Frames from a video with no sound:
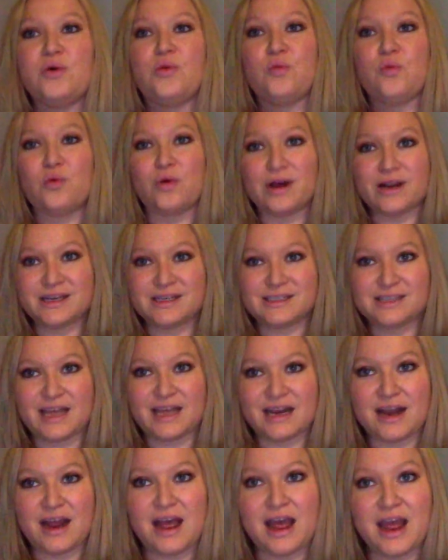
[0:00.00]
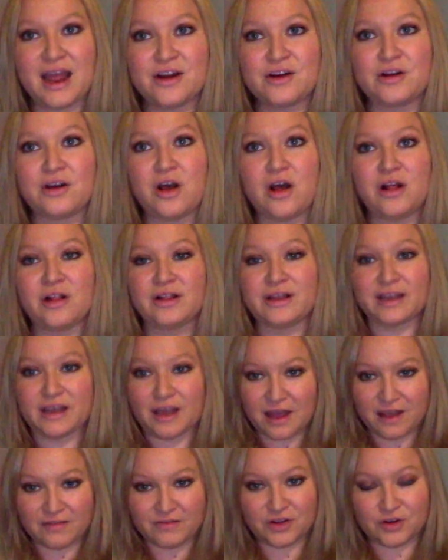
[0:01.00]
what is that higher calling
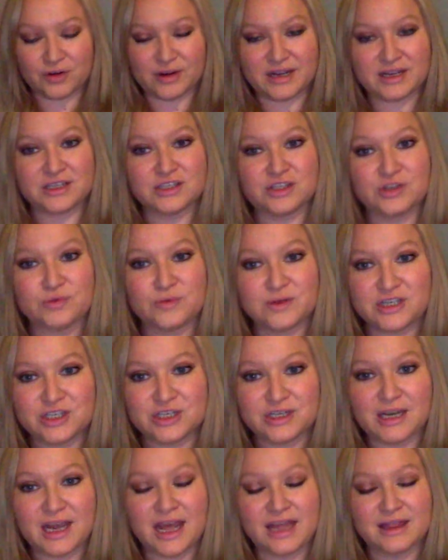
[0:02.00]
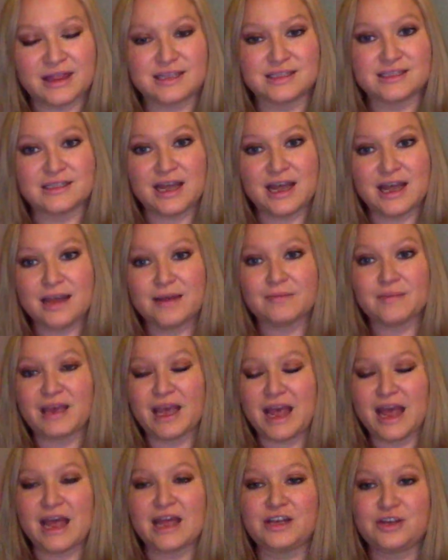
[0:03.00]
of your intuition at this time?
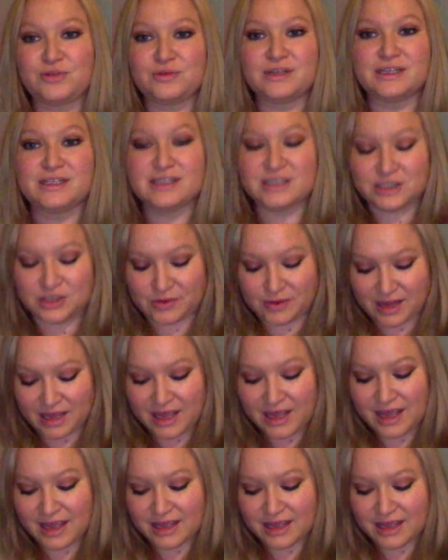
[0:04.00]
Can you listen to it?